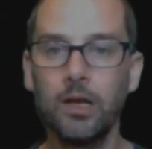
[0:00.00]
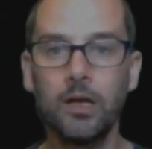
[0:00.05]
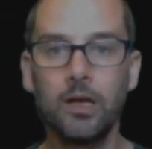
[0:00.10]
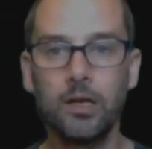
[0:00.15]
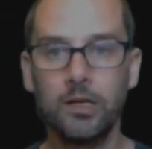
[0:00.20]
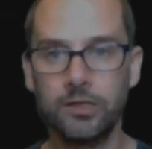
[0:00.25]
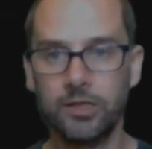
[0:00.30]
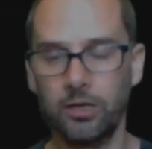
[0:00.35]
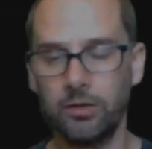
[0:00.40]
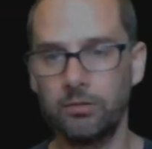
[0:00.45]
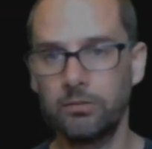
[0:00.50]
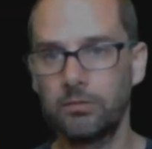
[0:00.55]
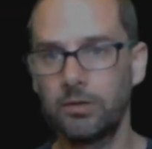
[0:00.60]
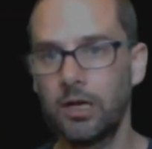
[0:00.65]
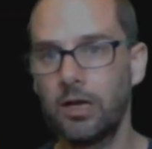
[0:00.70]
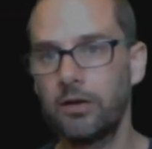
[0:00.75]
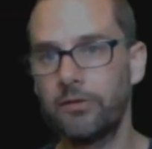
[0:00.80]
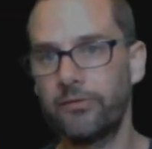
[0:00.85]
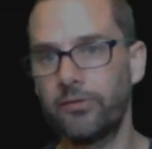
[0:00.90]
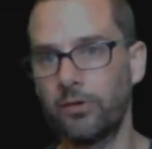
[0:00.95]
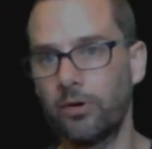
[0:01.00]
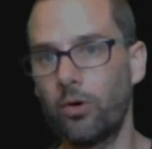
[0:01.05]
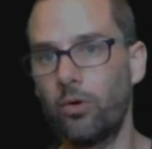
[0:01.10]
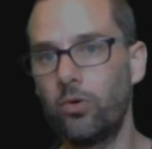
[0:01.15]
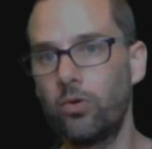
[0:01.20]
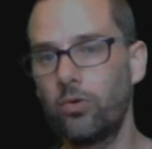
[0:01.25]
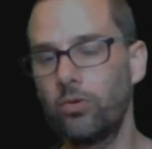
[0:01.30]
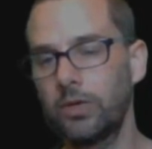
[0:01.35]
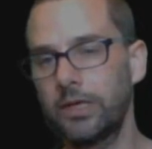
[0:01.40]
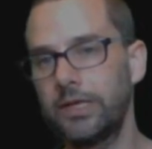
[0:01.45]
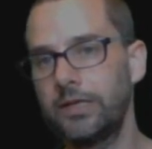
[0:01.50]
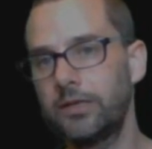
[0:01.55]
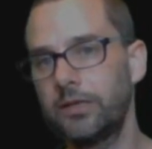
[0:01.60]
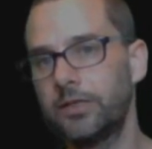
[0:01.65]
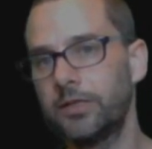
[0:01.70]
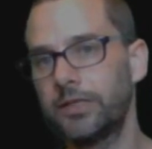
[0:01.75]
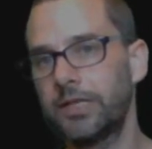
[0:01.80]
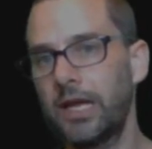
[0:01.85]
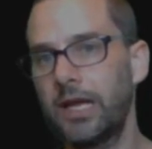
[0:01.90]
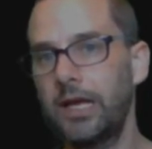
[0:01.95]
So for all
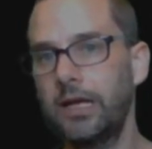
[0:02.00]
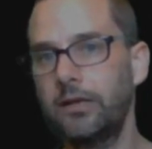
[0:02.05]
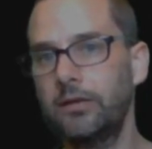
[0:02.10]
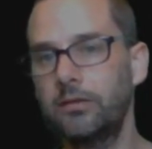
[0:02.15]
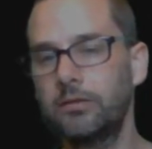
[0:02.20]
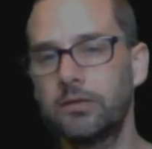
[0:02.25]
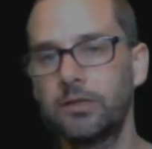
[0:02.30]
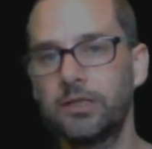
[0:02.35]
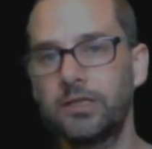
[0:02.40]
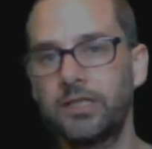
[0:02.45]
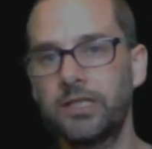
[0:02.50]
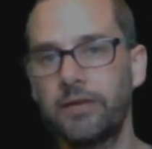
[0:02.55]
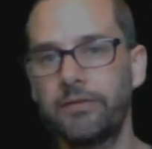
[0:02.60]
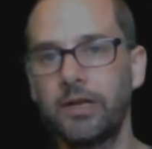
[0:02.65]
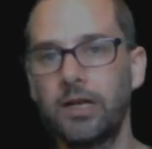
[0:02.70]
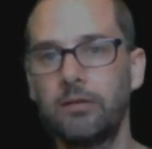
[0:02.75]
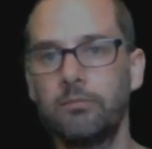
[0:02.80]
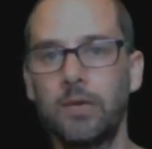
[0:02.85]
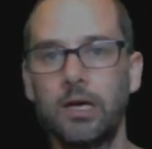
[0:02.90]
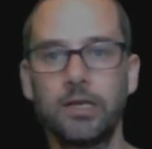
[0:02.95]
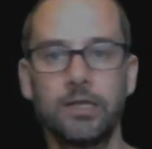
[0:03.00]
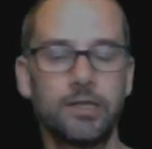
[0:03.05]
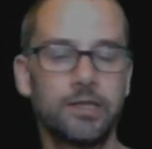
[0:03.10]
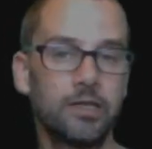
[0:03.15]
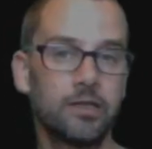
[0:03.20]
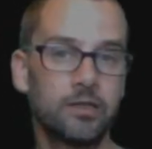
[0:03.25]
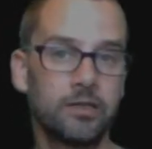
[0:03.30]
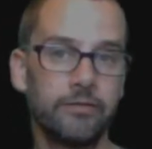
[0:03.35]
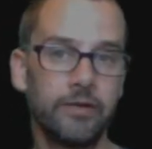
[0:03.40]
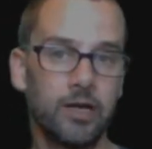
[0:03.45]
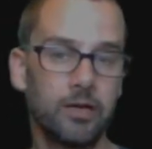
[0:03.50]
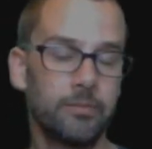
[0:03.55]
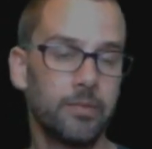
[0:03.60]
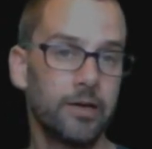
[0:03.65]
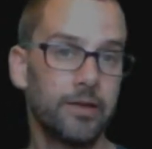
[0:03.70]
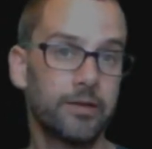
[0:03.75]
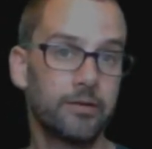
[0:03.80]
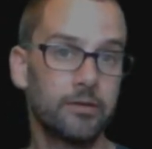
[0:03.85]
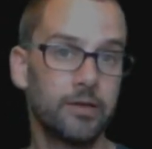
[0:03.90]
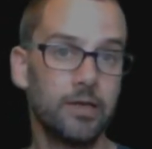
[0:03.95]
integers n, 7n minus 6 divided by
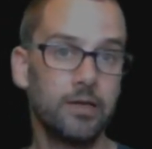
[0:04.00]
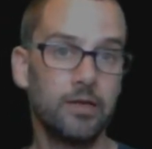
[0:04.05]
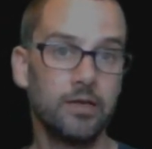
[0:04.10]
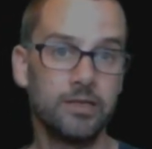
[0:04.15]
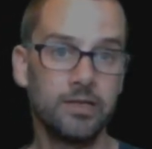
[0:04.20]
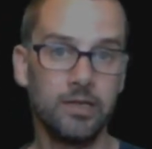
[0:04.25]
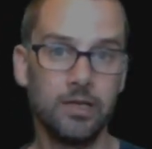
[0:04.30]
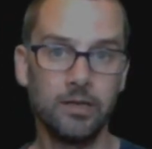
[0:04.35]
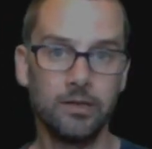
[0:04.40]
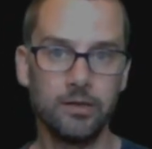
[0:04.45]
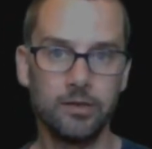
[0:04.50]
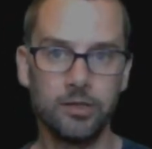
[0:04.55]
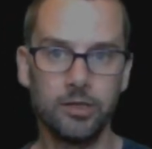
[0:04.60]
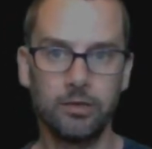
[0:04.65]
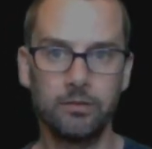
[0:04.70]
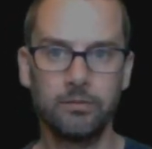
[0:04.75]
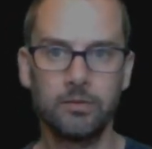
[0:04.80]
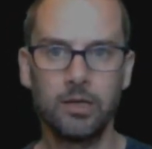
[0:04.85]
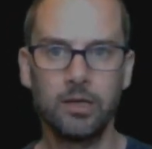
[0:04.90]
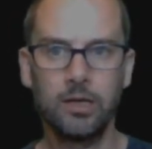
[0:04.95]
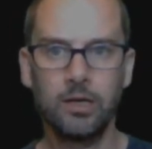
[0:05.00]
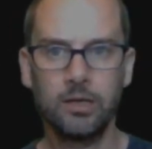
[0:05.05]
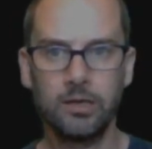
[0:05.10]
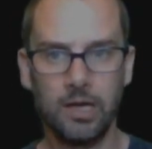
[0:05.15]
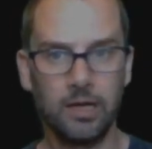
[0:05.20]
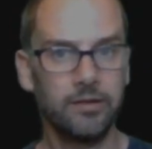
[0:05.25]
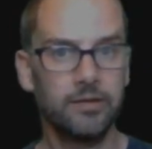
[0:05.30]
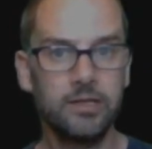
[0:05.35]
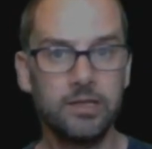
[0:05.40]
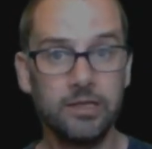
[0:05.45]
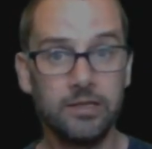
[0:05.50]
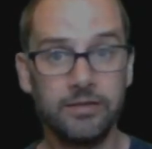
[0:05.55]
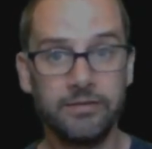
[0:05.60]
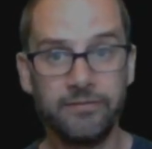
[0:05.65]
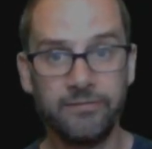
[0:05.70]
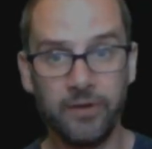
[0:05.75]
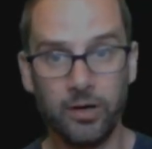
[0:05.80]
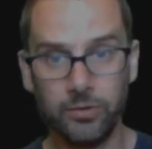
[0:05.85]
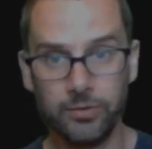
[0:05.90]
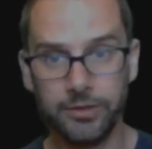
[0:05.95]
3 is an integer. Now this is
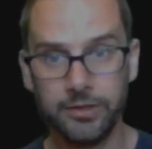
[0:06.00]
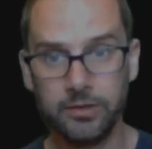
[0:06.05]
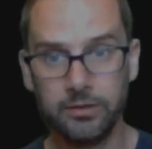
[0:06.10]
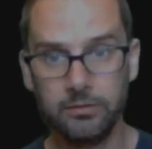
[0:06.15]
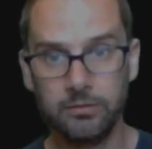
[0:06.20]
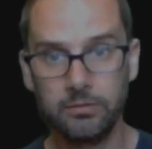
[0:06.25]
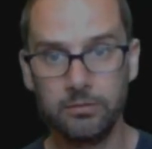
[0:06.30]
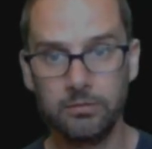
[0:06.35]
false.